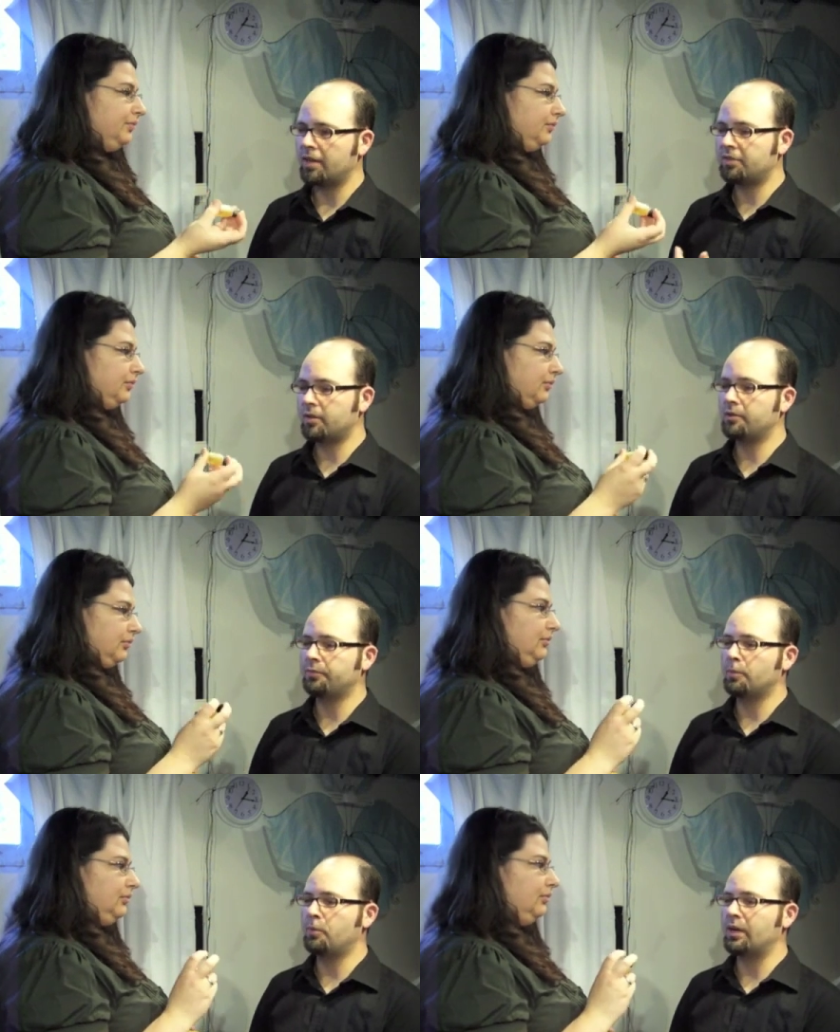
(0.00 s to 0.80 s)
Speaker 1: it's good
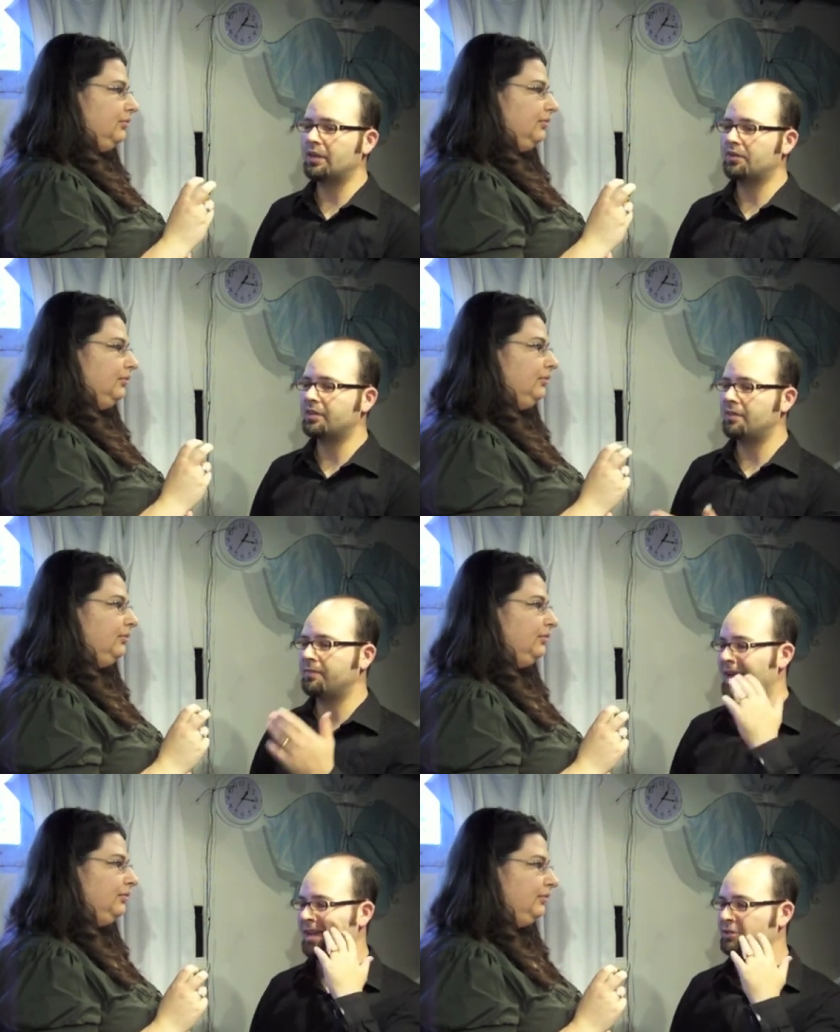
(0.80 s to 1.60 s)
for putting
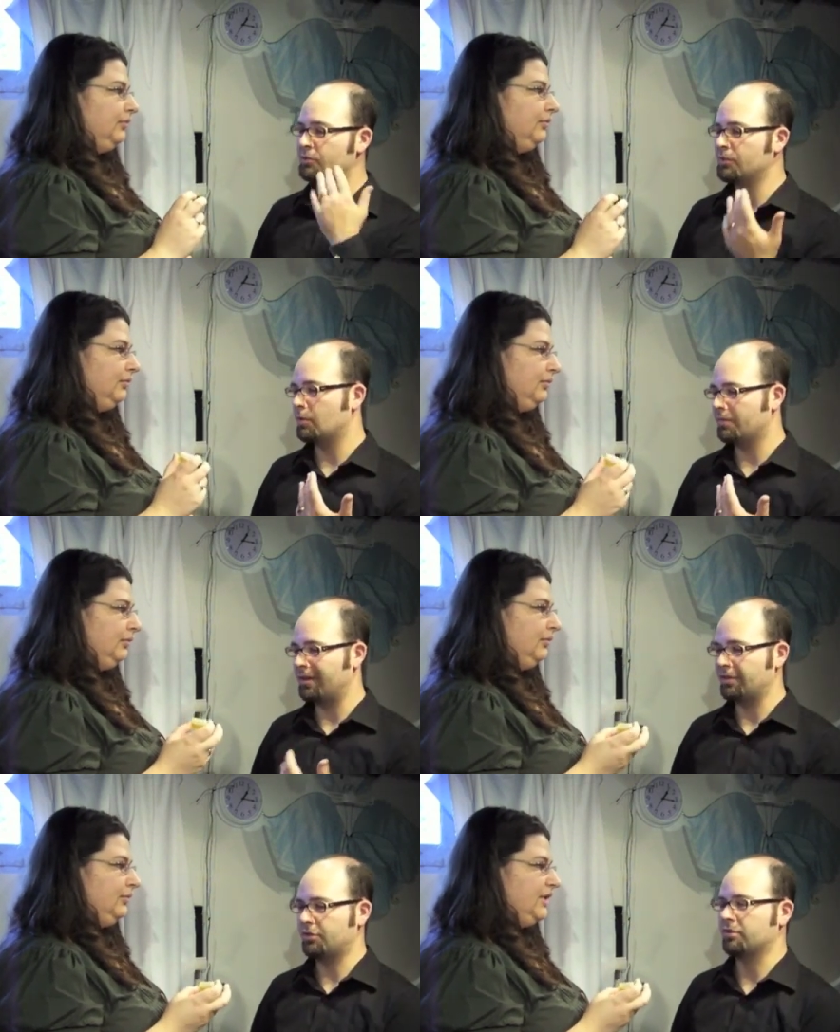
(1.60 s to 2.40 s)
stuff onto your
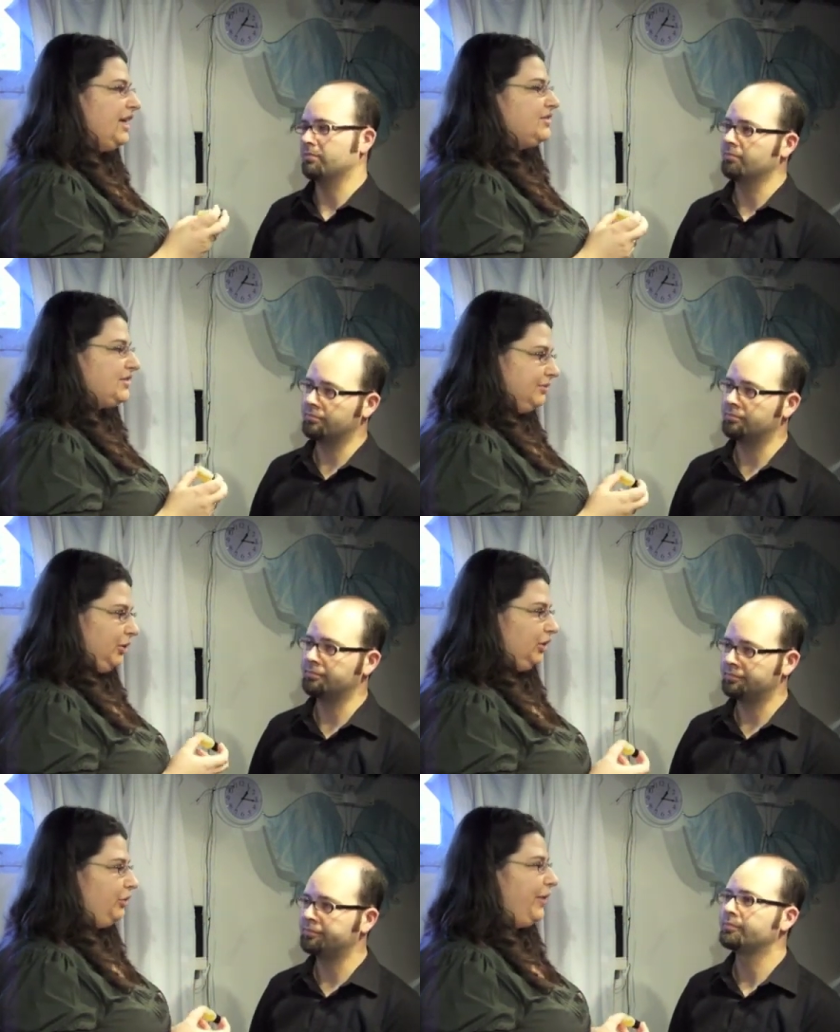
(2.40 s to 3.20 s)
face?
Speaker 2: Yes,
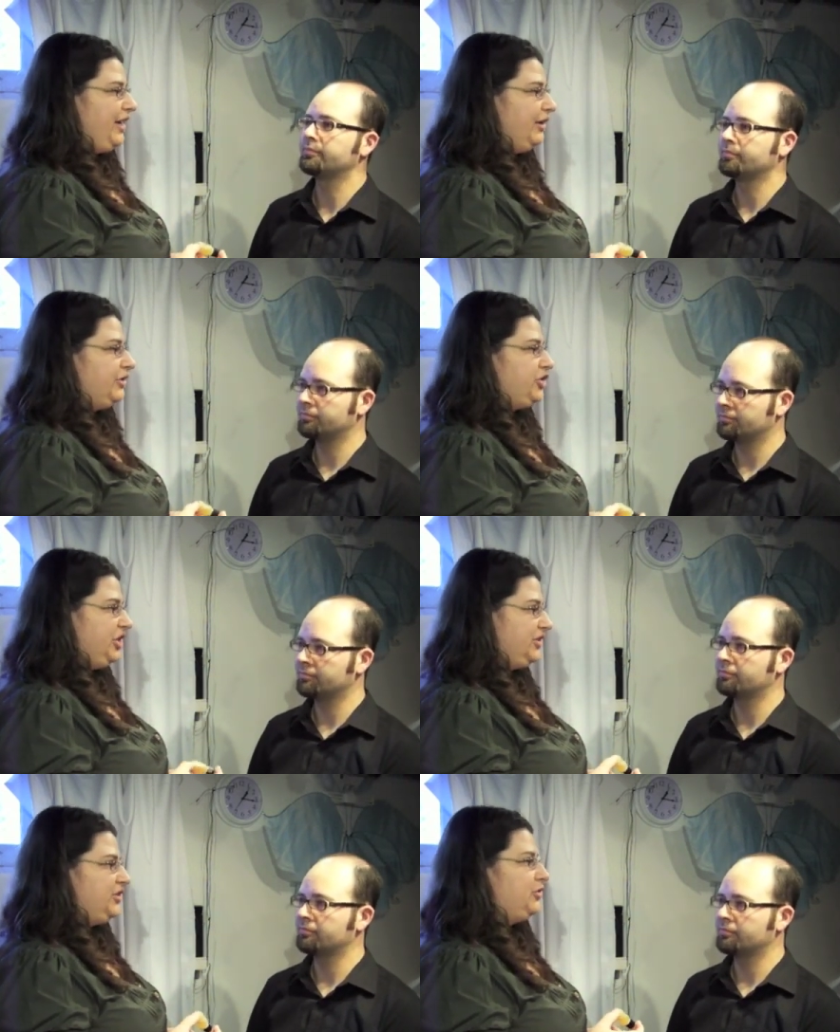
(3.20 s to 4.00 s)
gluing
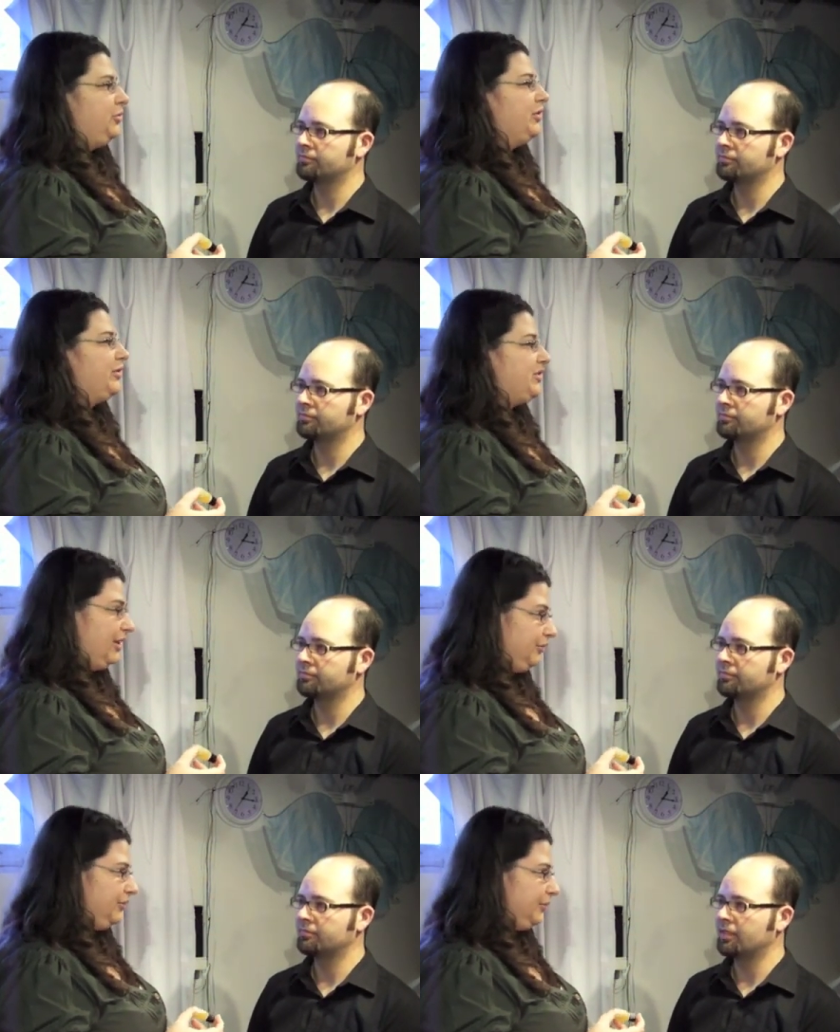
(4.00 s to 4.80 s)
shit to
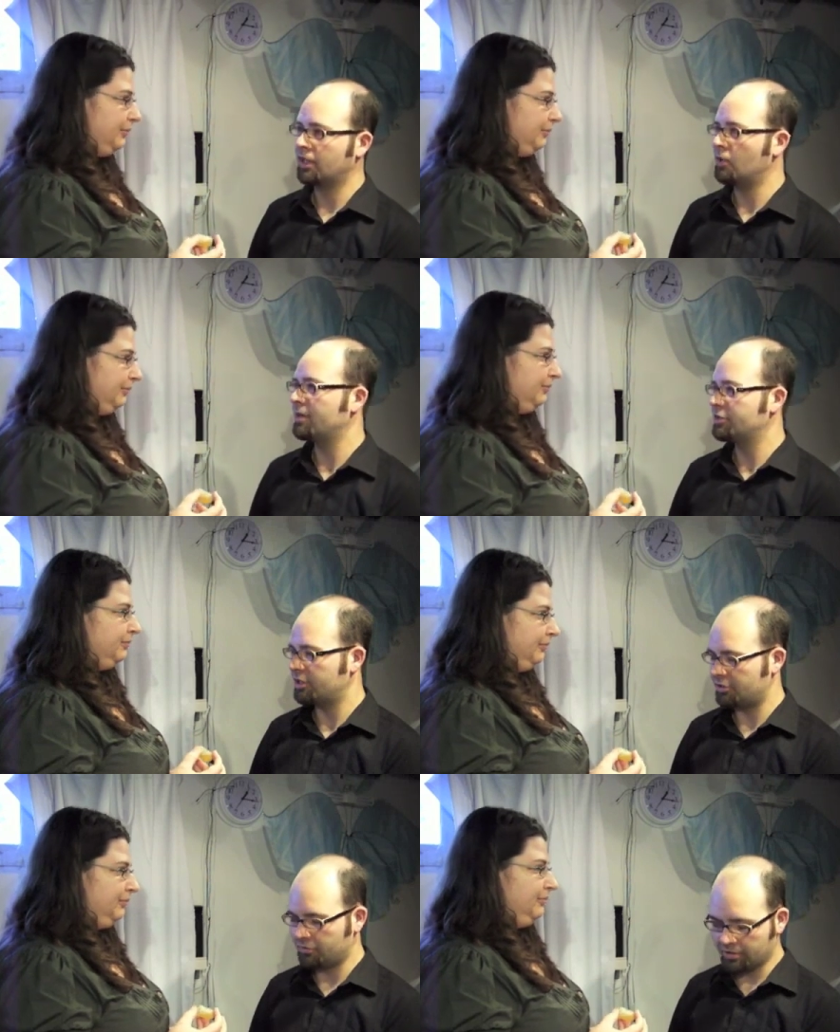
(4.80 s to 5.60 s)
yourself.
Speaker 1: Gluing
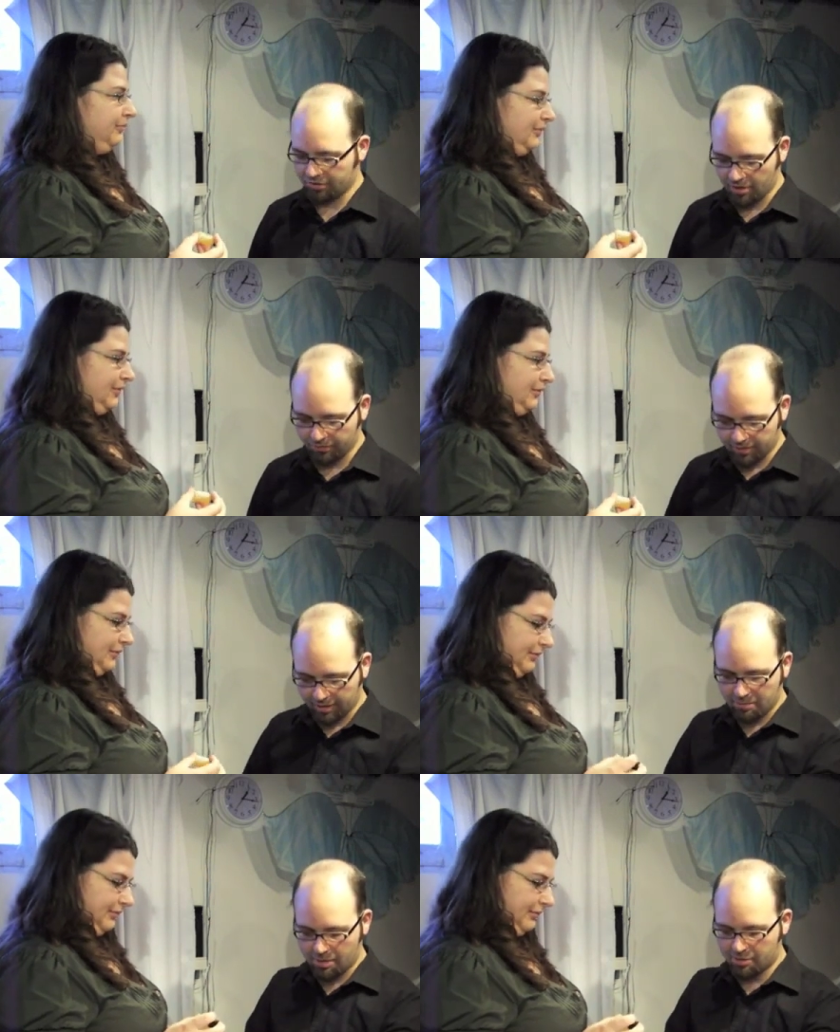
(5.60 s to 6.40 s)
shit to yourself.
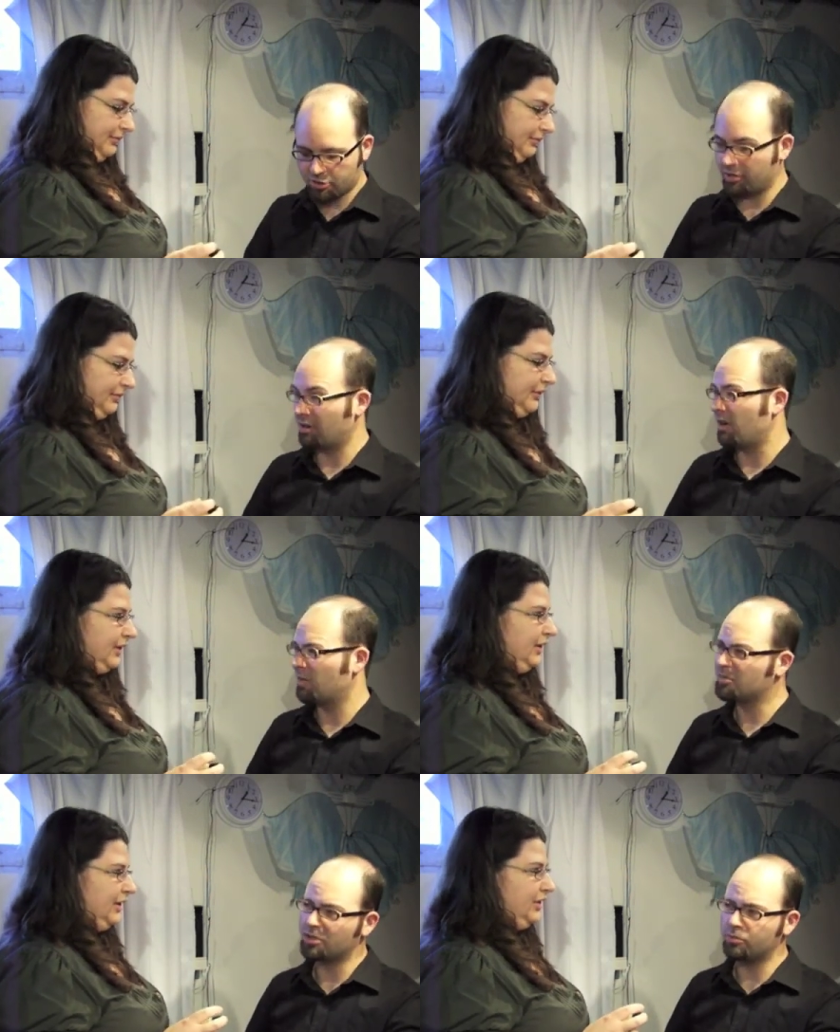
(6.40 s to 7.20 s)
Like, maybe to your
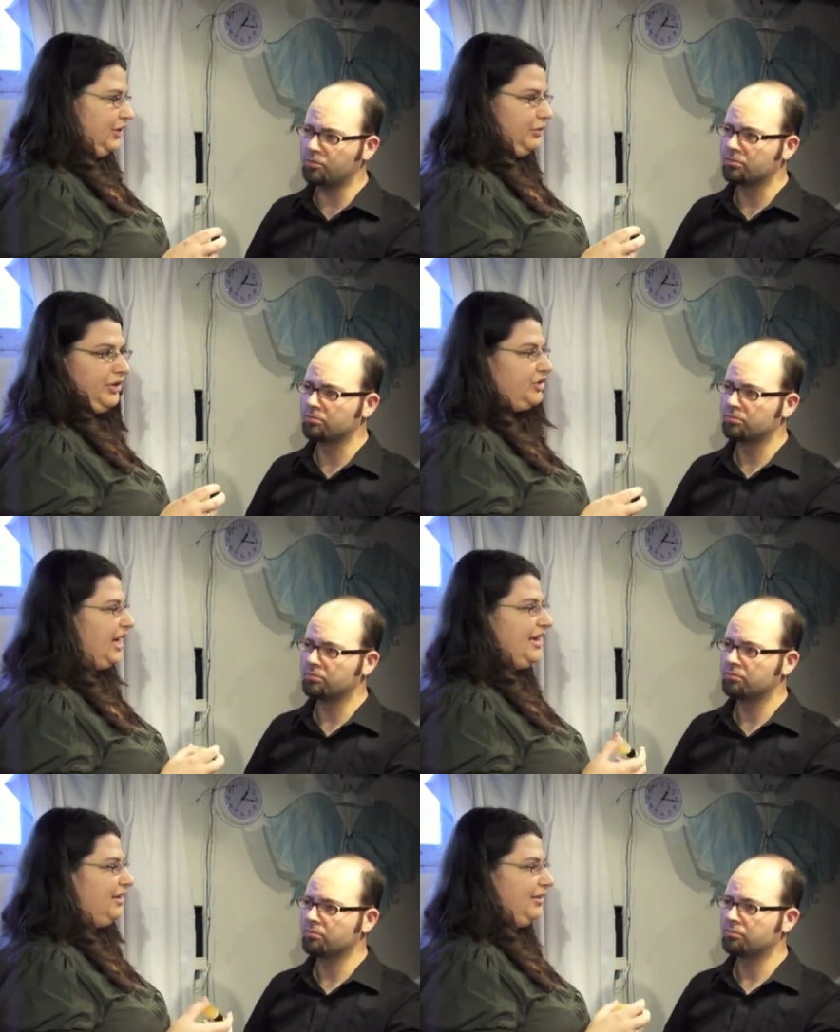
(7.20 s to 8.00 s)
Speaker 2: arm, too? You could,
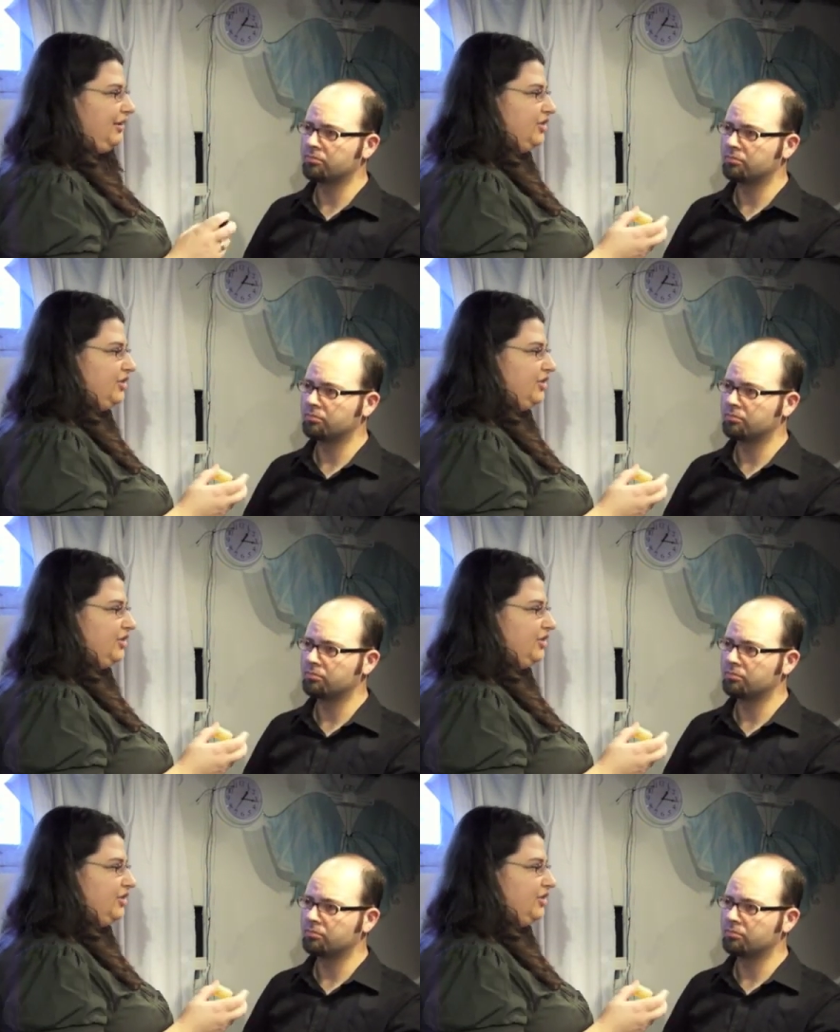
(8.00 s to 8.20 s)
anything.